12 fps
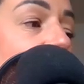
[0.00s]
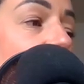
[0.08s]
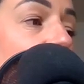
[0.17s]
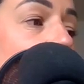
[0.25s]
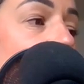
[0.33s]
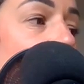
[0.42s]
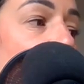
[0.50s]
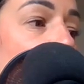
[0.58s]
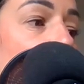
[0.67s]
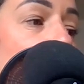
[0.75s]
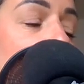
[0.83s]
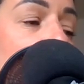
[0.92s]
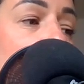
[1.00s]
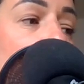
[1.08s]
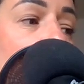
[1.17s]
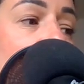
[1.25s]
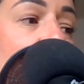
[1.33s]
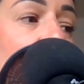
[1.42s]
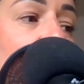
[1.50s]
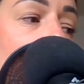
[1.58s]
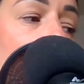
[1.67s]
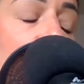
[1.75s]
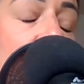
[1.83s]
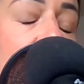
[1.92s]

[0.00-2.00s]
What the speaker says: I'm recording this podcast only